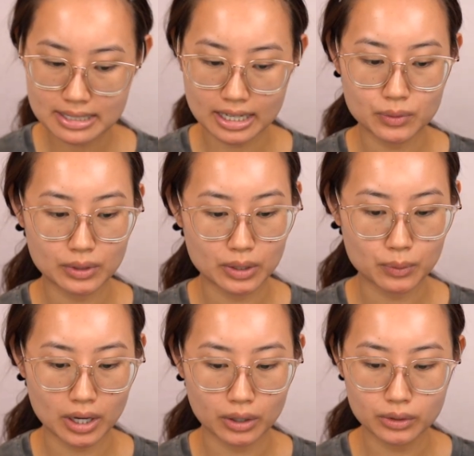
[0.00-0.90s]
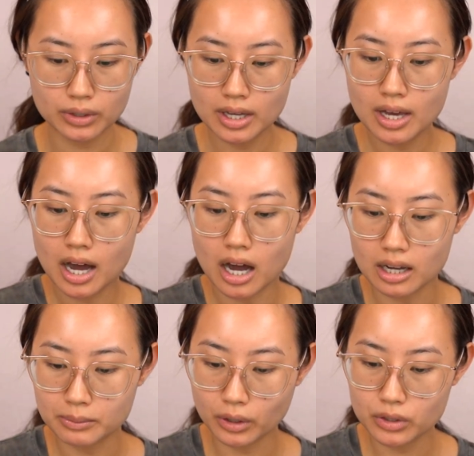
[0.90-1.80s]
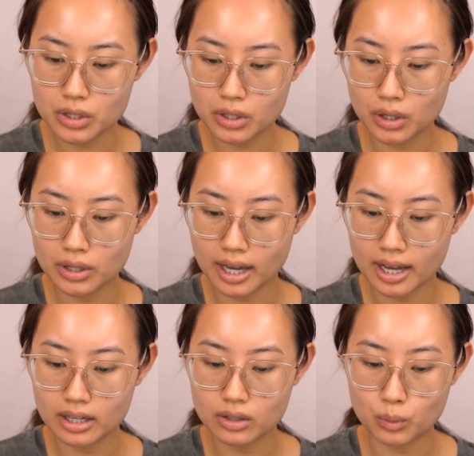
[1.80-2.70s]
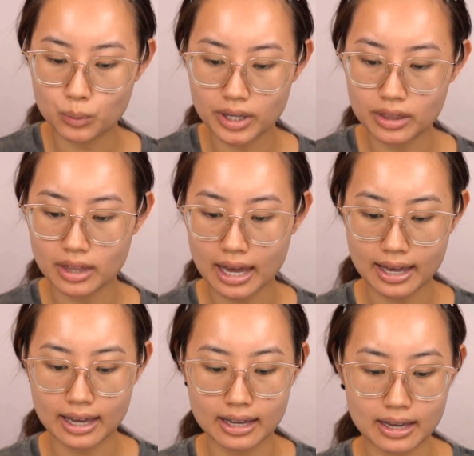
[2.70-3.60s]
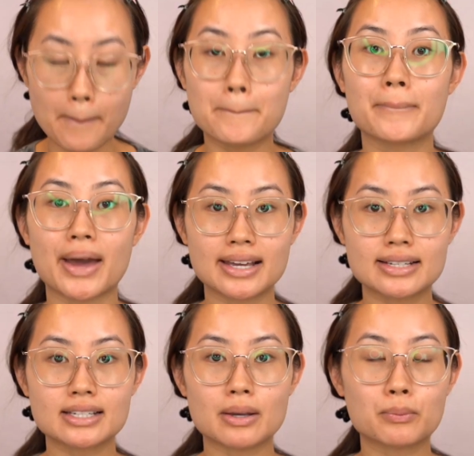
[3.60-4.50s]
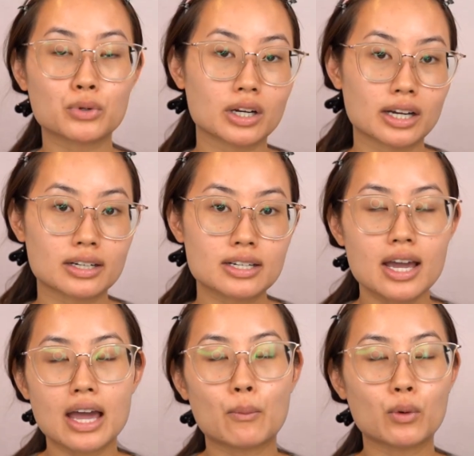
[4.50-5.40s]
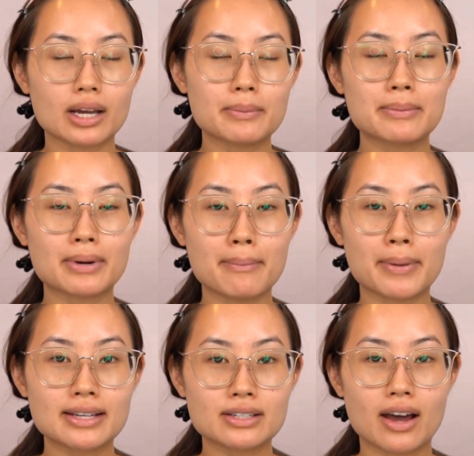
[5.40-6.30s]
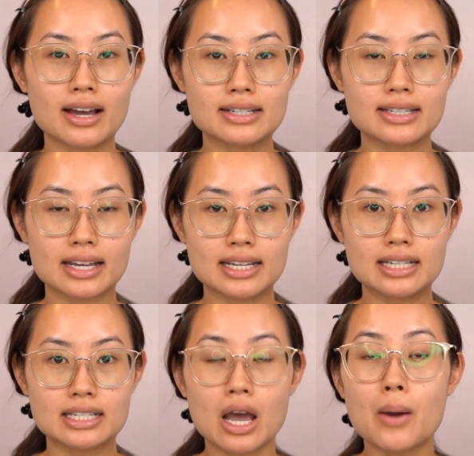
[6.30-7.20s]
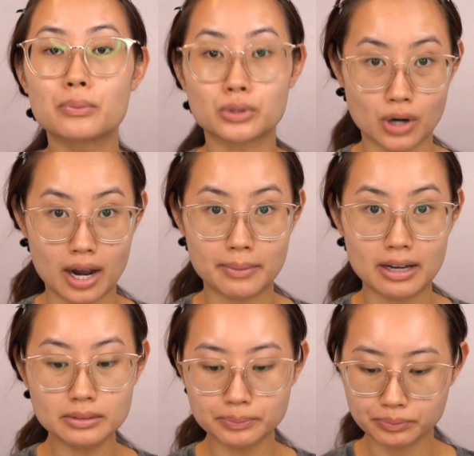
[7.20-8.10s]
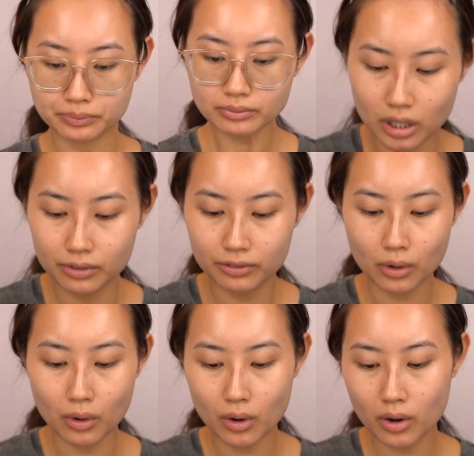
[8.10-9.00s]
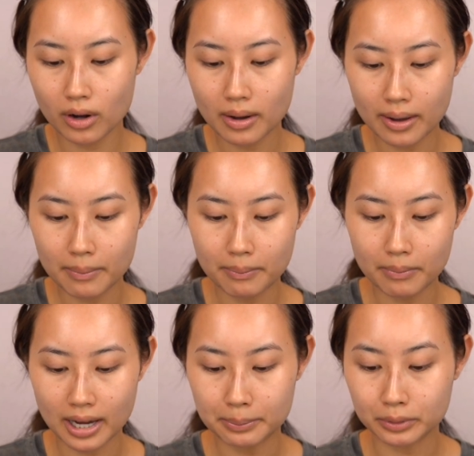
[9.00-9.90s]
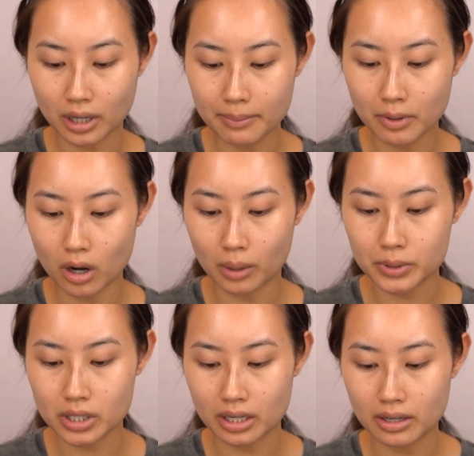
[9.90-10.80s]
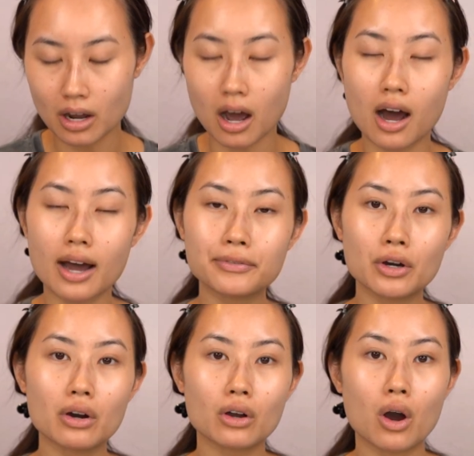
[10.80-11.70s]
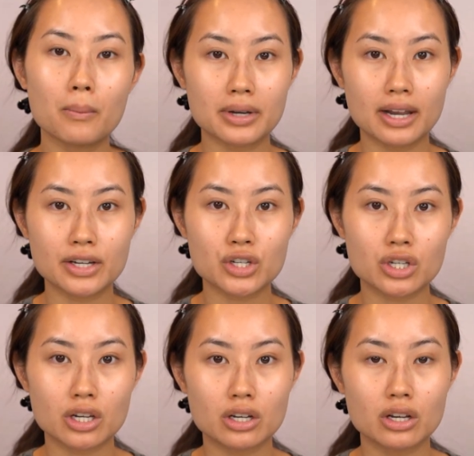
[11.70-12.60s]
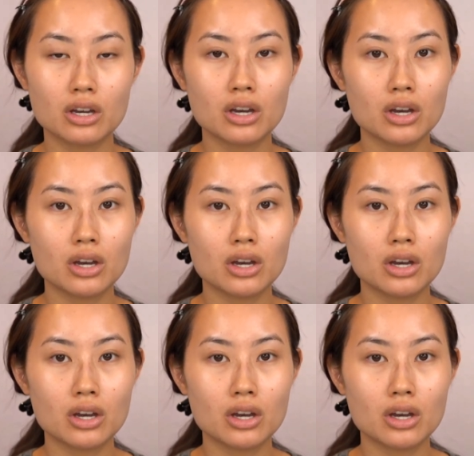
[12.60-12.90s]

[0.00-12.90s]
skin really well. I'm going to go in with a base product. And what I mean by base, guys, is primer. So for my primer option, I've got combination